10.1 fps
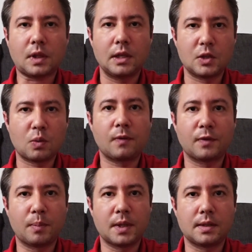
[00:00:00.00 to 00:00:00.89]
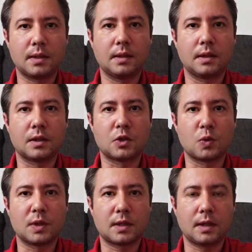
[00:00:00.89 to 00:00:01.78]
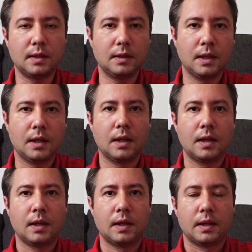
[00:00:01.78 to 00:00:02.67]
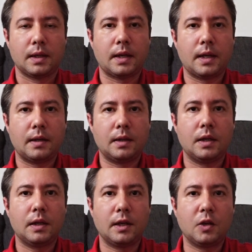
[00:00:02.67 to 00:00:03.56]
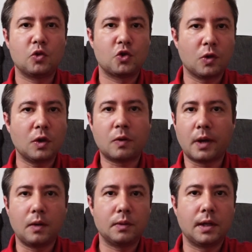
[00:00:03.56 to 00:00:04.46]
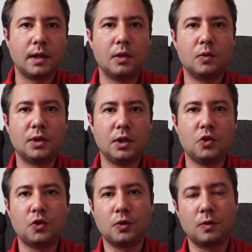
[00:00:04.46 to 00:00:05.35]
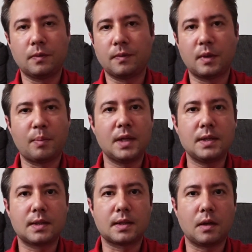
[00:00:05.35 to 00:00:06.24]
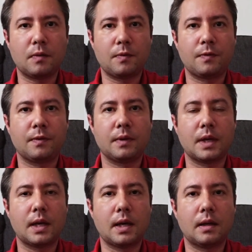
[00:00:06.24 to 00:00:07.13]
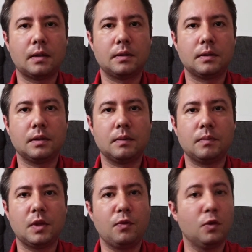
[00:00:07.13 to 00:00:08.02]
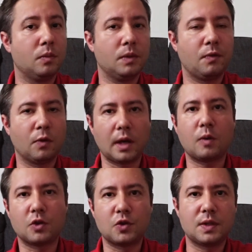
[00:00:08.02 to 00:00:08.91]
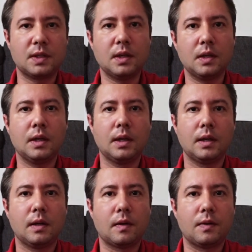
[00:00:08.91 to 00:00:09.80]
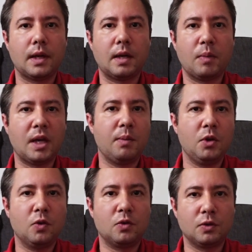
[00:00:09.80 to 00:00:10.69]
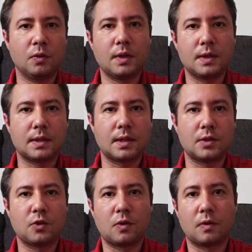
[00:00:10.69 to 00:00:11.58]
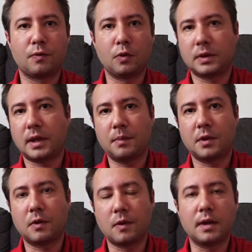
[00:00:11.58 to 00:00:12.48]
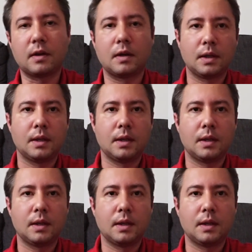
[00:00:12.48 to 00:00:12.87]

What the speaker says: He's one of the best in Switzerland, and he could show you around and he could teach you the basic stuff, and if you like what you see, then maybe you could do this as your full-time career.